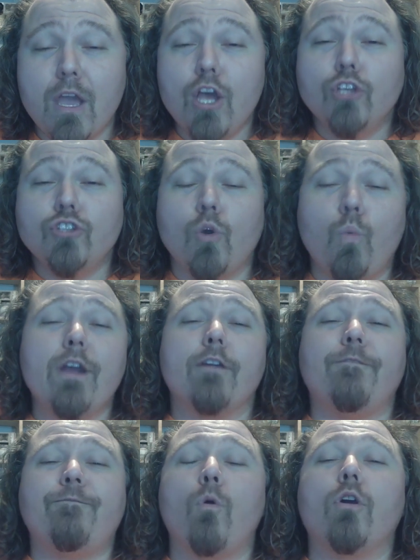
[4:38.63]
So we are
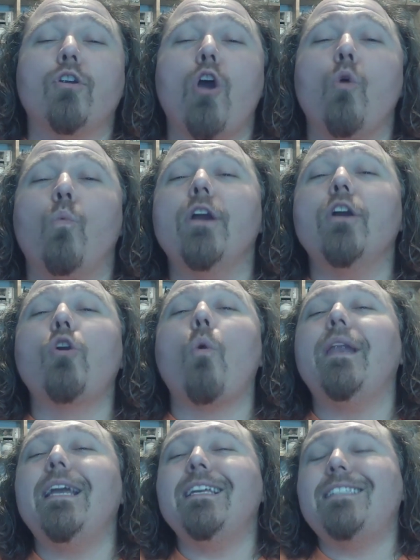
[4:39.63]
4-0. We're
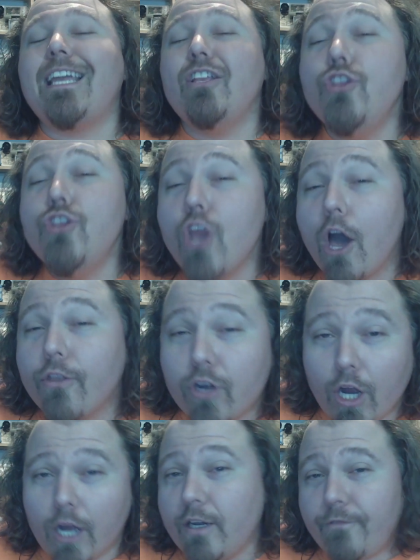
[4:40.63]
going against
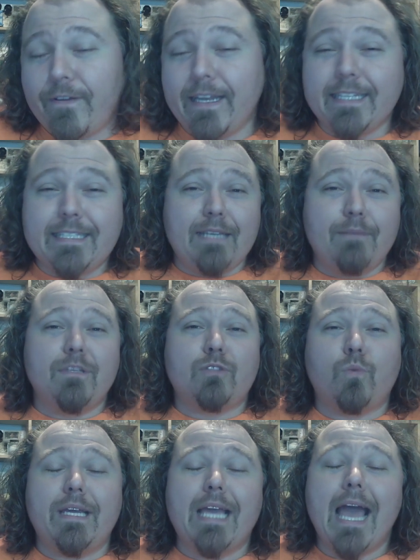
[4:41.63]
another undefeated team this
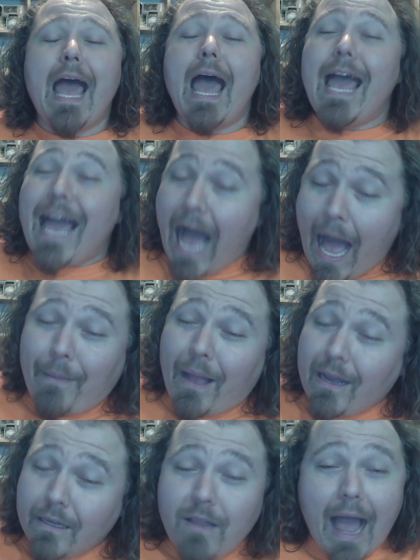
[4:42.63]
week. I'm not
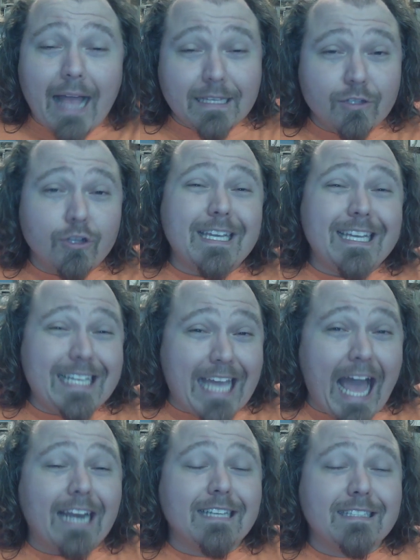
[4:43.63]
going to lie, it's looking
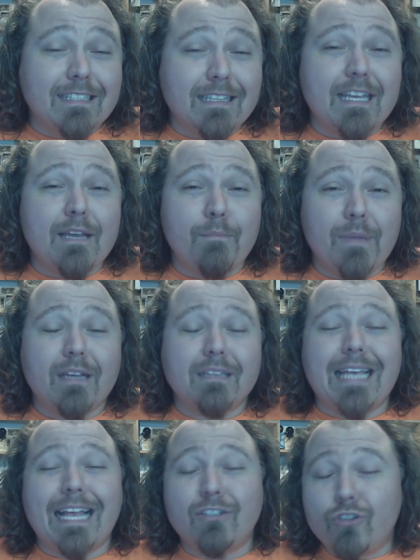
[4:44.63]
kind of slim because
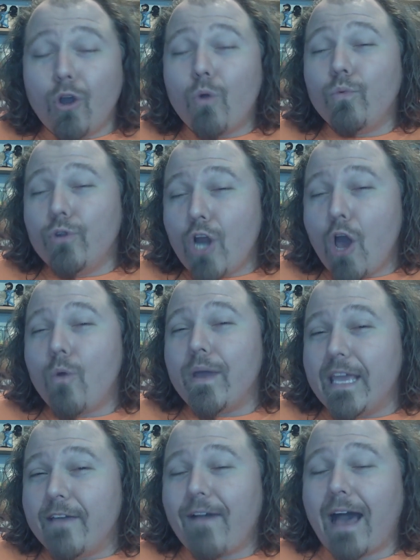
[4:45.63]
I don't know
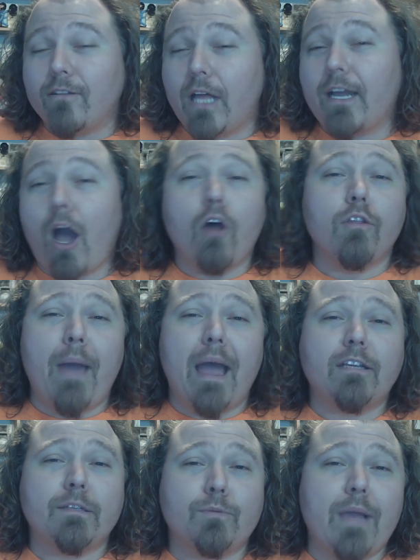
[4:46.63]
if I like all the
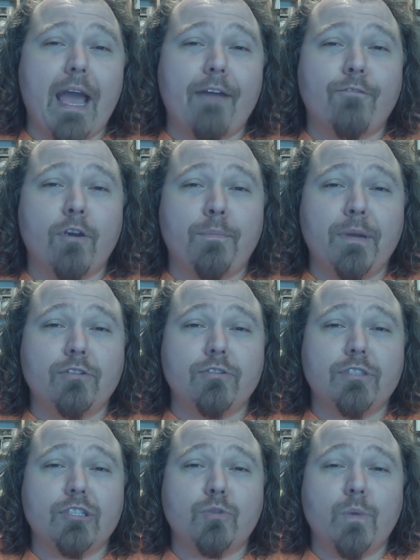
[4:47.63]
matchups we have for our
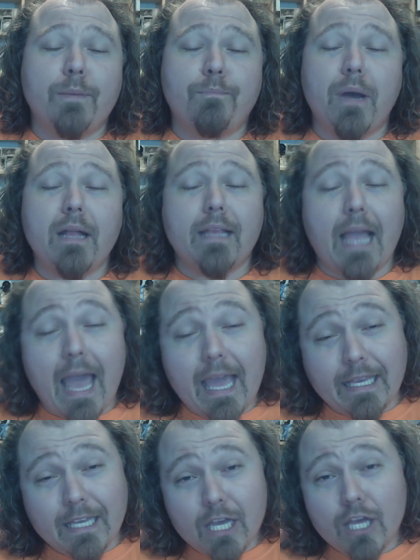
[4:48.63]
pitchers this week. But
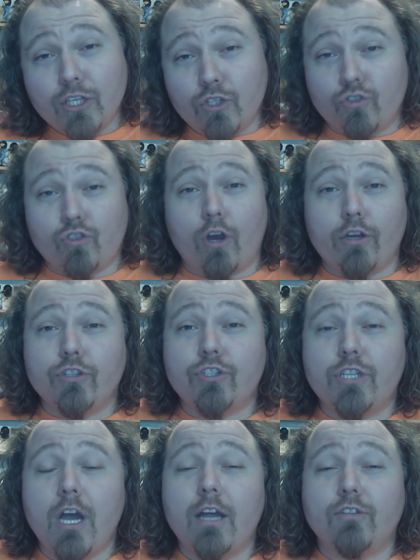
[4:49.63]
hey, you start your
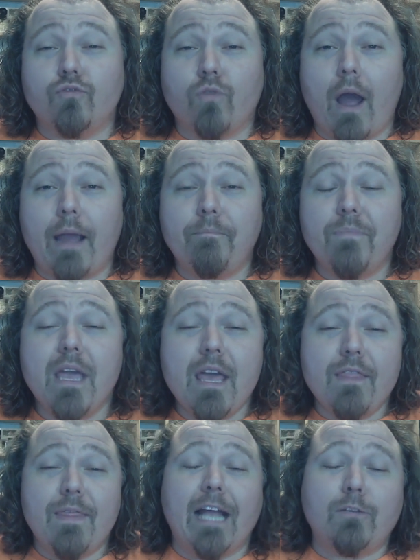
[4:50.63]
studs, right?
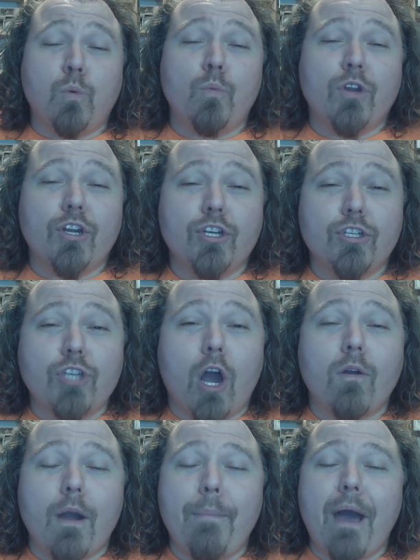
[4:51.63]
That's when we're going to
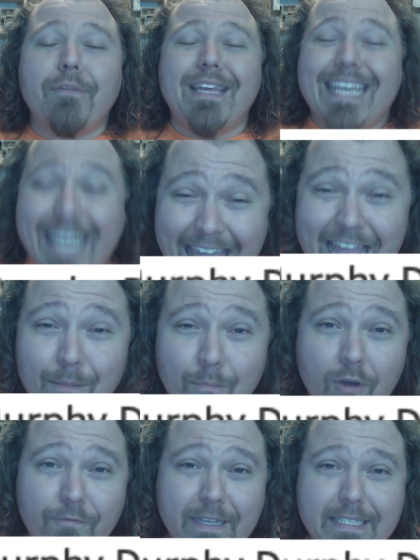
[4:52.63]
talk about the Kent
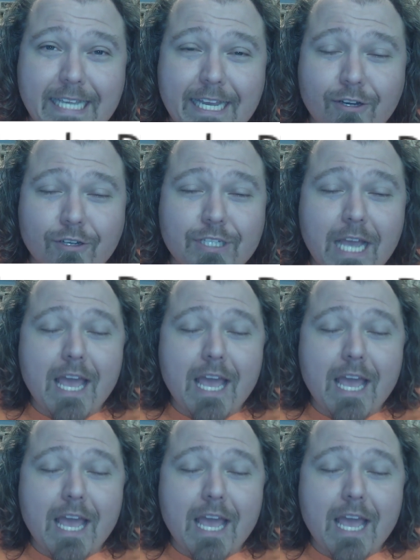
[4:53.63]
Murphy Dingers.